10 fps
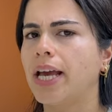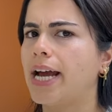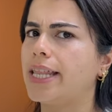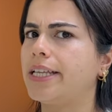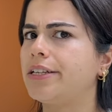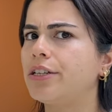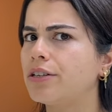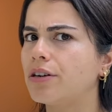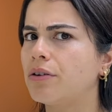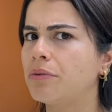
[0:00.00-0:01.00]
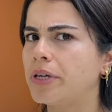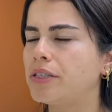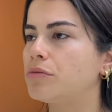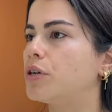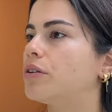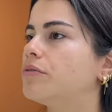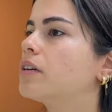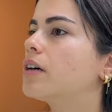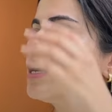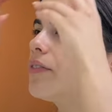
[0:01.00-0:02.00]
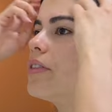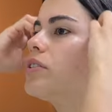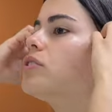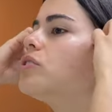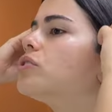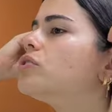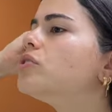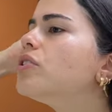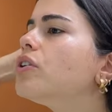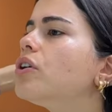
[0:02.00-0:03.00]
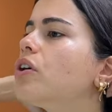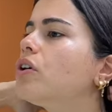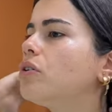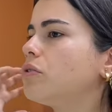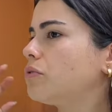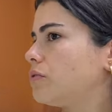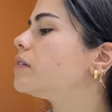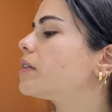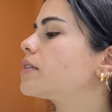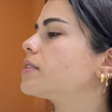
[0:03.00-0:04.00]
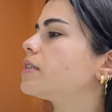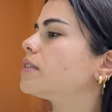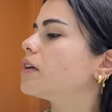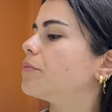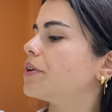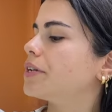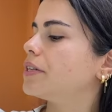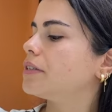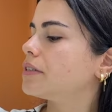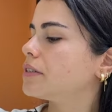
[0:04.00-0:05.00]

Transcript: And then it'll go away tomorrow. I have things to do. That's it. I'm ready.